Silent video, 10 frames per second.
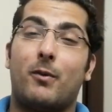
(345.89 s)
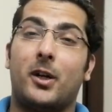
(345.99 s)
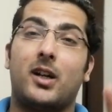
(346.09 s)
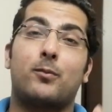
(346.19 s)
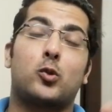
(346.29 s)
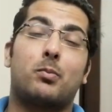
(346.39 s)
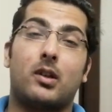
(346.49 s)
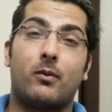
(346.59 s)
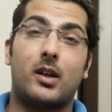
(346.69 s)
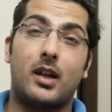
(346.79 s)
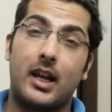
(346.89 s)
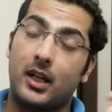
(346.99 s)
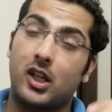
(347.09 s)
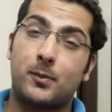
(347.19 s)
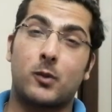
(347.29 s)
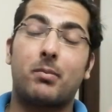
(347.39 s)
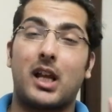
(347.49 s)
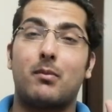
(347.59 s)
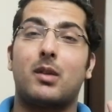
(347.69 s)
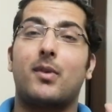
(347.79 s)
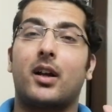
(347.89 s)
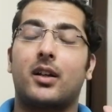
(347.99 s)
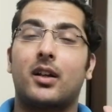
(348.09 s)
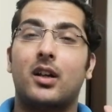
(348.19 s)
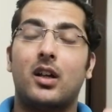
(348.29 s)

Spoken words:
when it comes to, in terms of primary market.